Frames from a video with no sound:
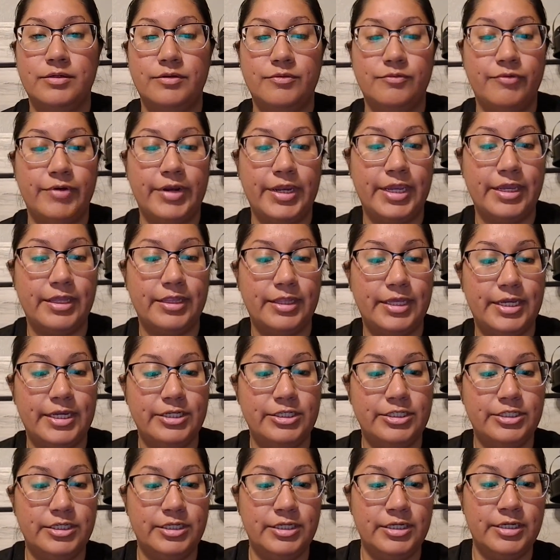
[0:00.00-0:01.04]

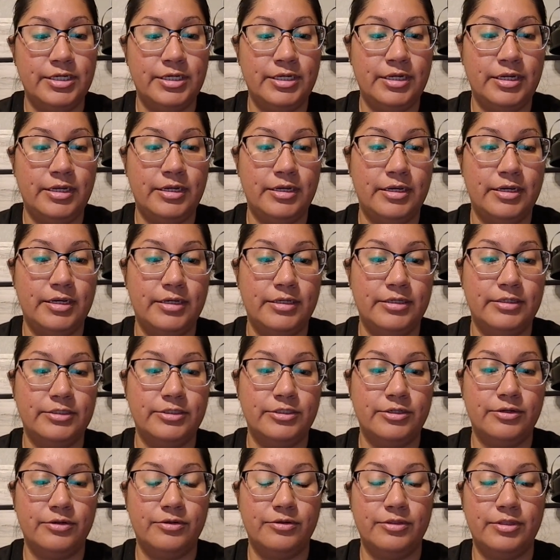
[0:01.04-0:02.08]
Regulation.
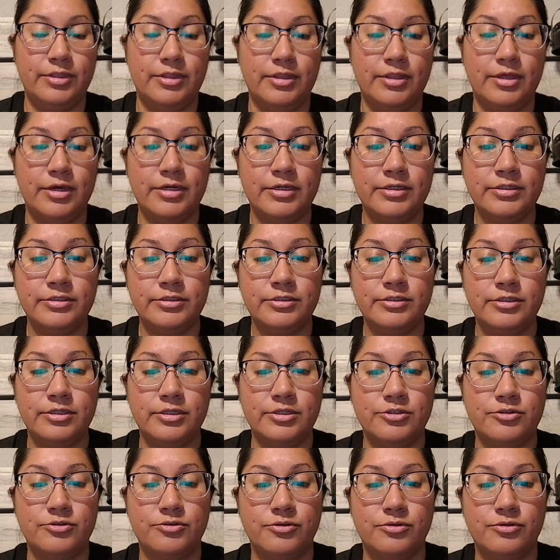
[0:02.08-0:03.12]
So the lungs
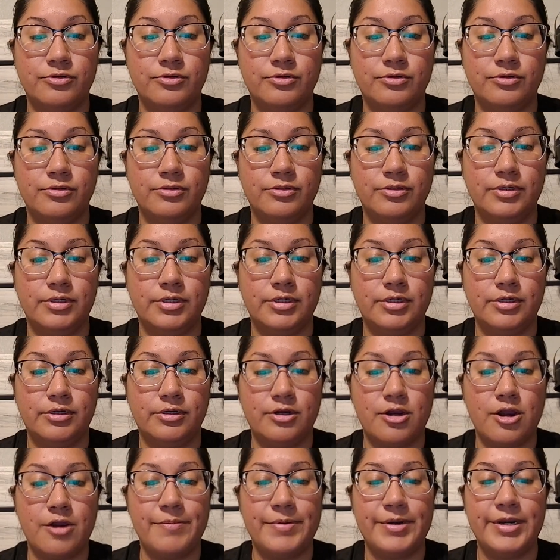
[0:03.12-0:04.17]
control
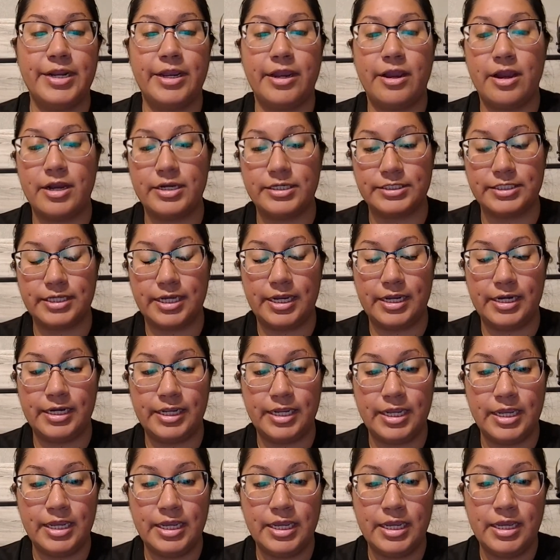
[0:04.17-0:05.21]
carbon dioxide.
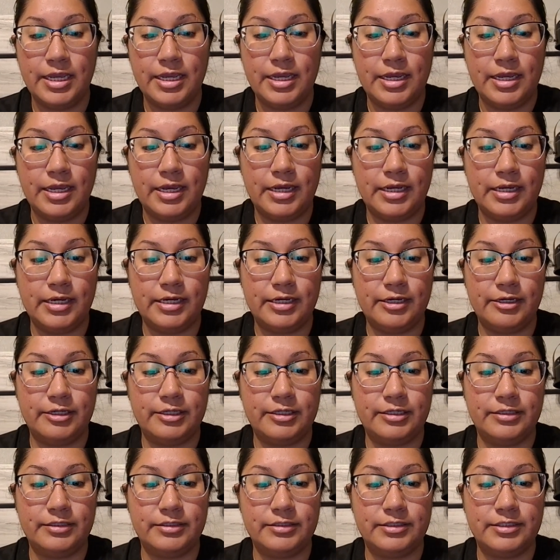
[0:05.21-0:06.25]

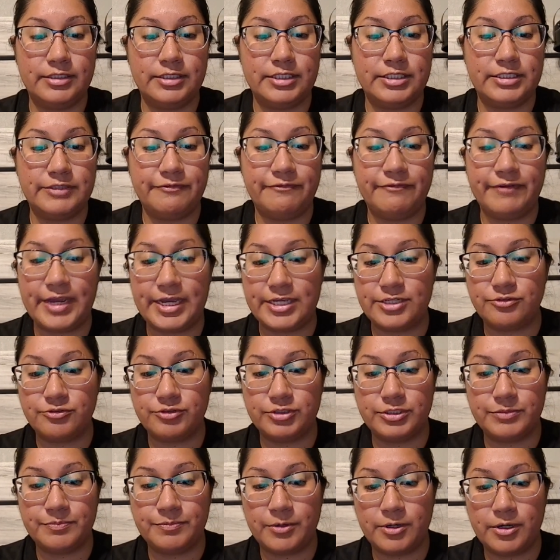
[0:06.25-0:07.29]
It's a fast
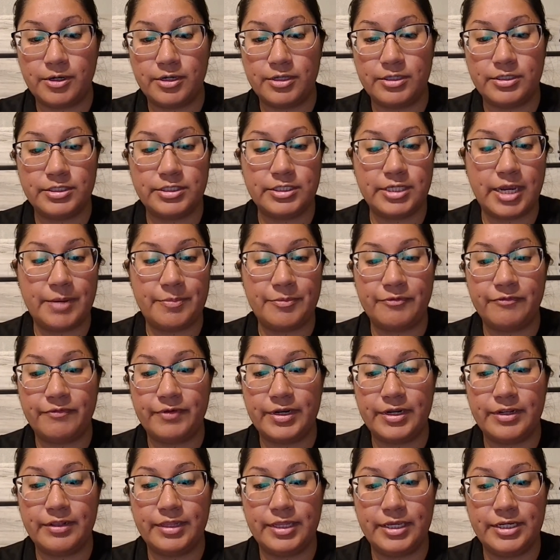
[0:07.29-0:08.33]
response.
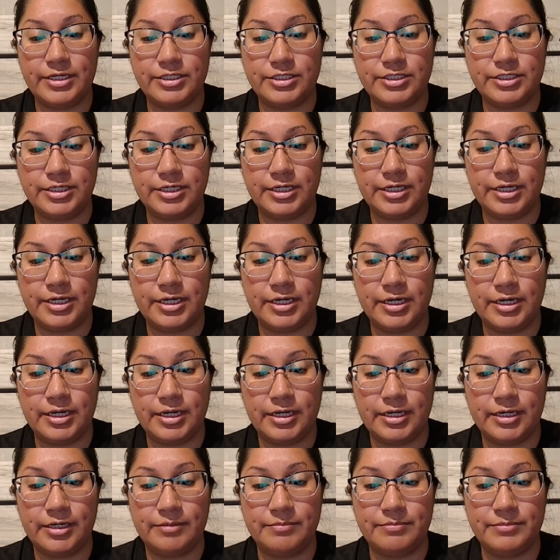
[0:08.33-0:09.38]

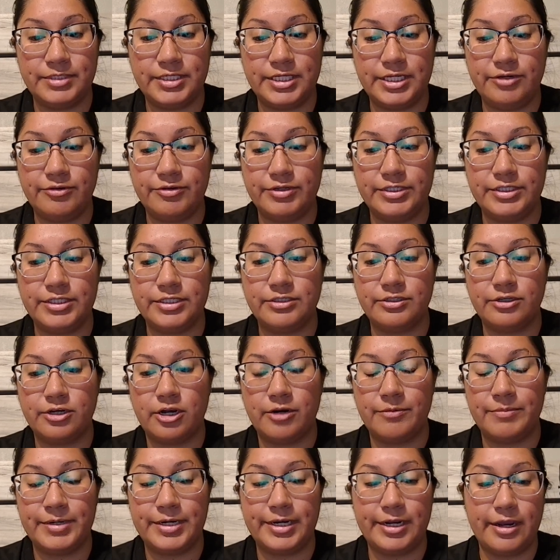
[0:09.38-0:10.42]
Hyperventilation decreases
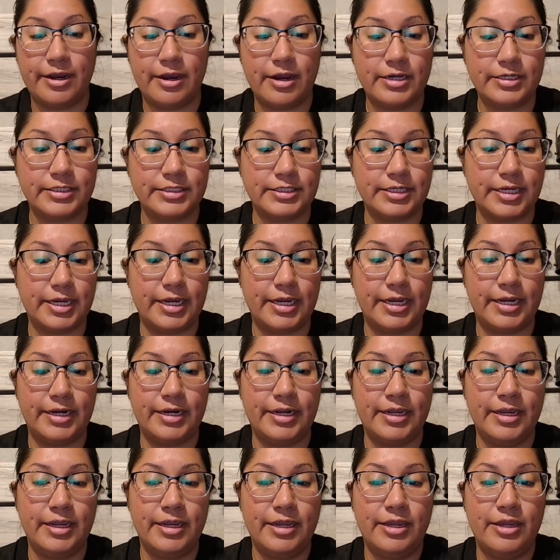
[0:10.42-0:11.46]
carbon dioxide,
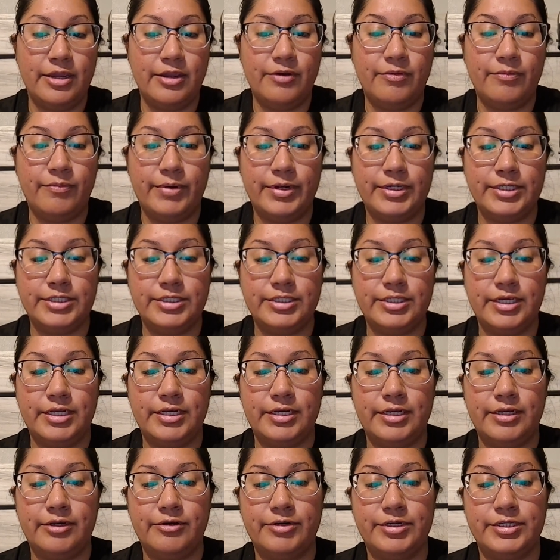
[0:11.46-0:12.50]
which then
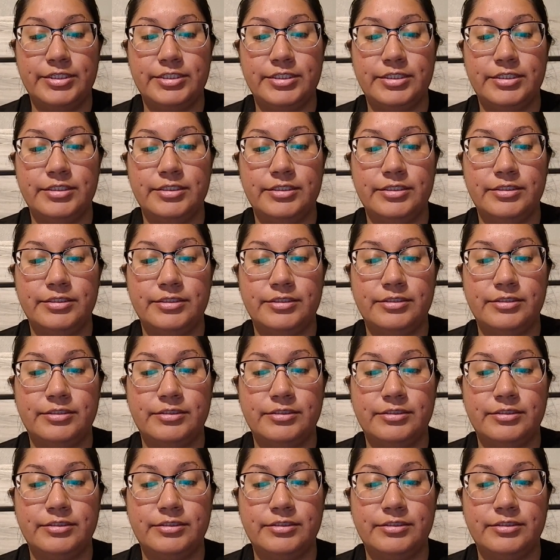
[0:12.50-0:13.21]
increases